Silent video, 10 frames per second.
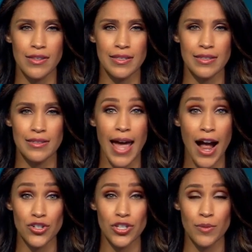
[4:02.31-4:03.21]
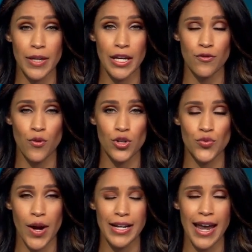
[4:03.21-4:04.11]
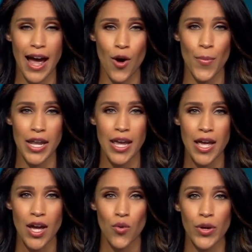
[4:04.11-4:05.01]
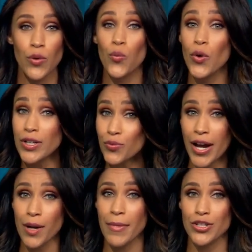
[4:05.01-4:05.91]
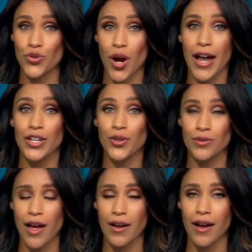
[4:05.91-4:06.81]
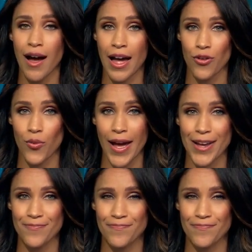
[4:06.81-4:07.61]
this is actually being enforced right now, but we wouldn't recommend trying your luck either way.